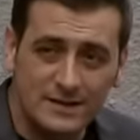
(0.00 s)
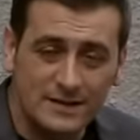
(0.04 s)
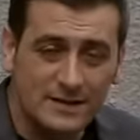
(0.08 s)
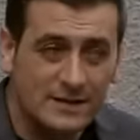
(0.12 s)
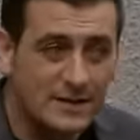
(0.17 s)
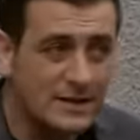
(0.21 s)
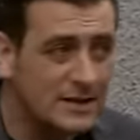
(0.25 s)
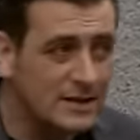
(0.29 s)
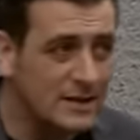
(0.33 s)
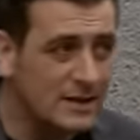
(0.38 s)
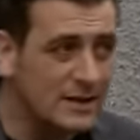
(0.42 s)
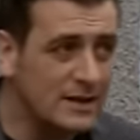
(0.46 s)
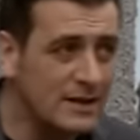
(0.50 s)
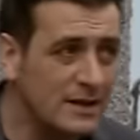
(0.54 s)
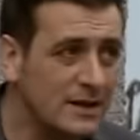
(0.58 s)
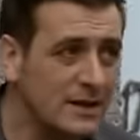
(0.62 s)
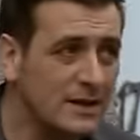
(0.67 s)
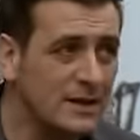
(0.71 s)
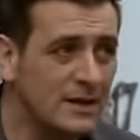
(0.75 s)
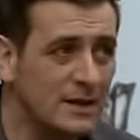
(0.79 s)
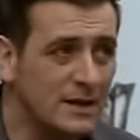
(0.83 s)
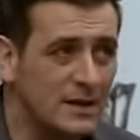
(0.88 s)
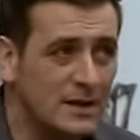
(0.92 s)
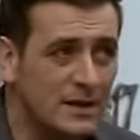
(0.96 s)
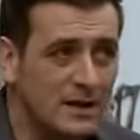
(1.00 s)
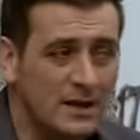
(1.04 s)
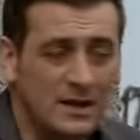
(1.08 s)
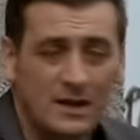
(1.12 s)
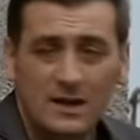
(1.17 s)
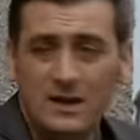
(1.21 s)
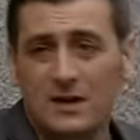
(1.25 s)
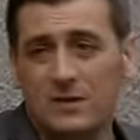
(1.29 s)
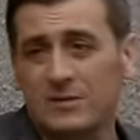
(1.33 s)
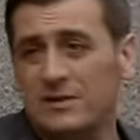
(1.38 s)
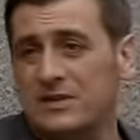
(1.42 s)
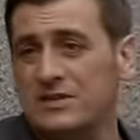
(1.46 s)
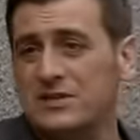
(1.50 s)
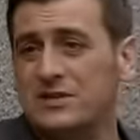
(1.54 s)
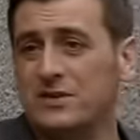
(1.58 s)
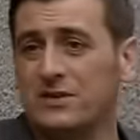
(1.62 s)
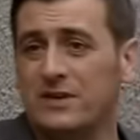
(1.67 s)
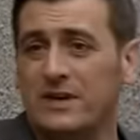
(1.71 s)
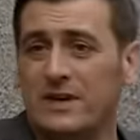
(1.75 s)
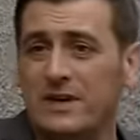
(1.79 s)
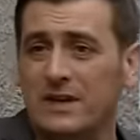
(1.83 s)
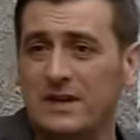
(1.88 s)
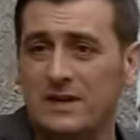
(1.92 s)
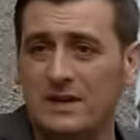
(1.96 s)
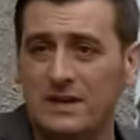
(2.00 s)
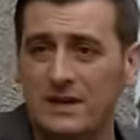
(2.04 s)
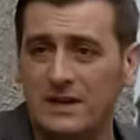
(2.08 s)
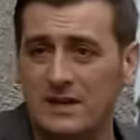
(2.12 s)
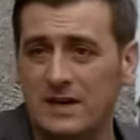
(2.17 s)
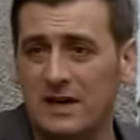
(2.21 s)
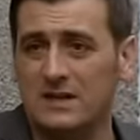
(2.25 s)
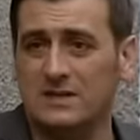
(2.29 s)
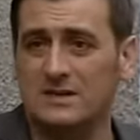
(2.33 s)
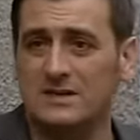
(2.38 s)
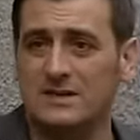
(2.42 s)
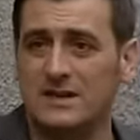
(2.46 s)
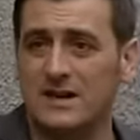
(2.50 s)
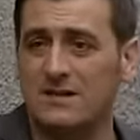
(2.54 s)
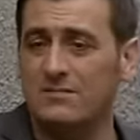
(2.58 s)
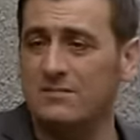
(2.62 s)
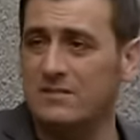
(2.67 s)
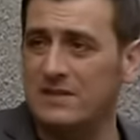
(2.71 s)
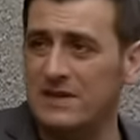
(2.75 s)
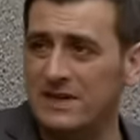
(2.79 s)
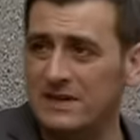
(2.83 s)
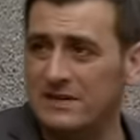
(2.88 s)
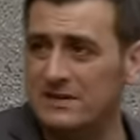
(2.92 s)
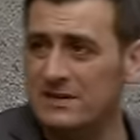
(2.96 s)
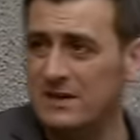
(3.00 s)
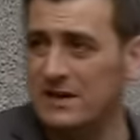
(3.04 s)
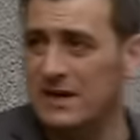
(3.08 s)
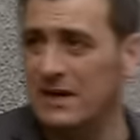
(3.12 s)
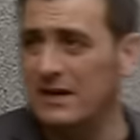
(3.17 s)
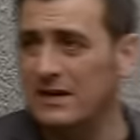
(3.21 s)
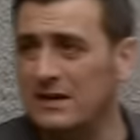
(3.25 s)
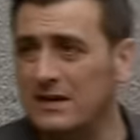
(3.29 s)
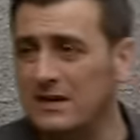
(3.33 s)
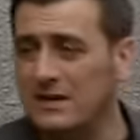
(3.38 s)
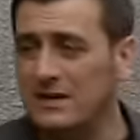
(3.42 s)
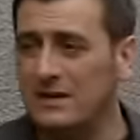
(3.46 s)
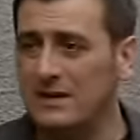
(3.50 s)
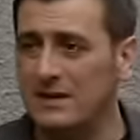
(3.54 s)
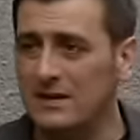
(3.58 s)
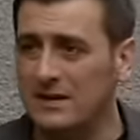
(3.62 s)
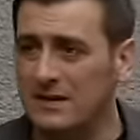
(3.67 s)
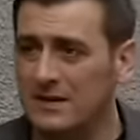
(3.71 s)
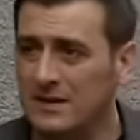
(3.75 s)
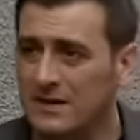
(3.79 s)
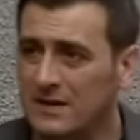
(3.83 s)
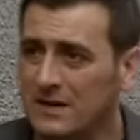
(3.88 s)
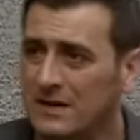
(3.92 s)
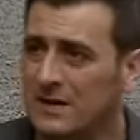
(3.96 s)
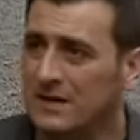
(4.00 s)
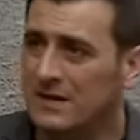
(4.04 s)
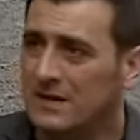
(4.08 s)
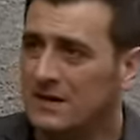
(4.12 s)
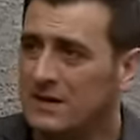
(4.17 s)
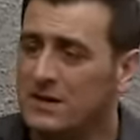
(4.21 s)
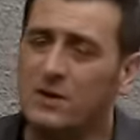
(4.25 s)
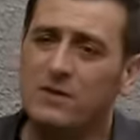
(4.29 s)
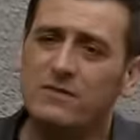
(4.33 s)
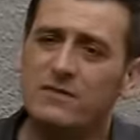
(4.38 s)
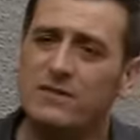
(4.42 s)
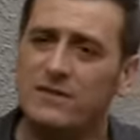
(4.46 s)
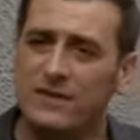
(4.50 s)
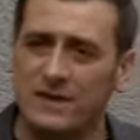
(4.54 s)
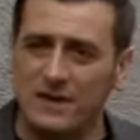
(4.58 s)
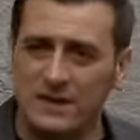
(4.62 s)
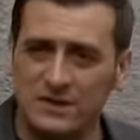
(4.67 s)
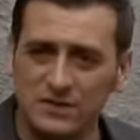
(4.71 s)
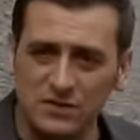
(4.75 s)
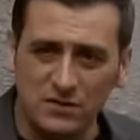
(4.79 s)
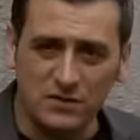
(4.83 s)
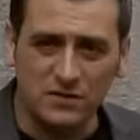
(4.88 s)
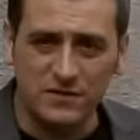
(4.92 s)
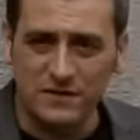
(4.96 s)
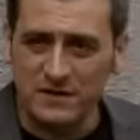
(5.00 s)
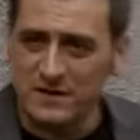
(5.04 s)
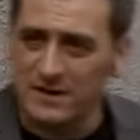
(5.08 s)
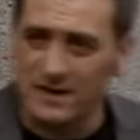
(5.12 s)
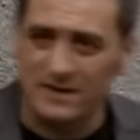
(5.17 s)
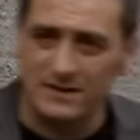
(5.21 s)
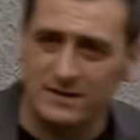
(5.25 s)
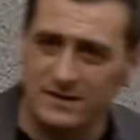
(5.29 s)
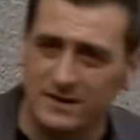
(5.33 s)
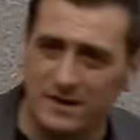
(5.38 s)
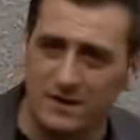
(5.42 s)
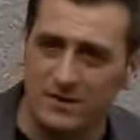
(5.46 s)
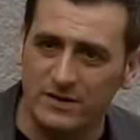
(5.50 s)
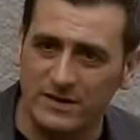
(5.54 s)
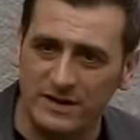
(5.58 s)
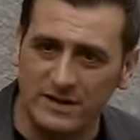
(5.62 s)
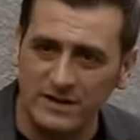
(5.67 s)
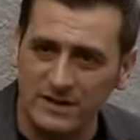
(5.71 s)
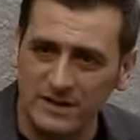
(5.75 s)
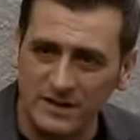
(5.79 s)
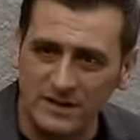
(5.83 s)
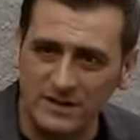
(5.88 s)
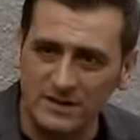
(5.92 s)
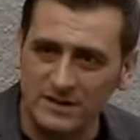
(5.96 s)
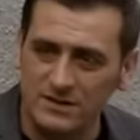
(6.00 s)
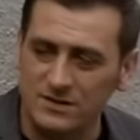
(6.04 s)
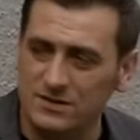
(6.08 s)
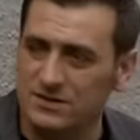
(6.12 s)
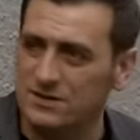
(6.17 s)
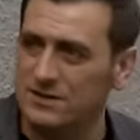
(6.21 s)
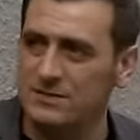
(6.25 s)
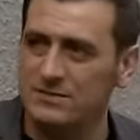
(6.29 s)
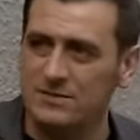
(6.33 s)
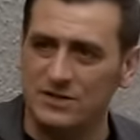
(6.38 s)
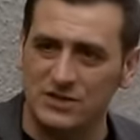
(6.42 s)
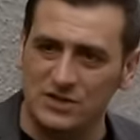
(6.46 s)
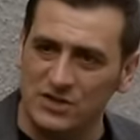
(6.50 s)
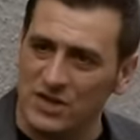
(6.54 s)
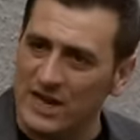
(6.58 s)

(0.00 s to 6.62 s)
Yeah. Oh, sonny, he can't stand me. It's like... You know, everything I took for granted, Owen, it just seemed to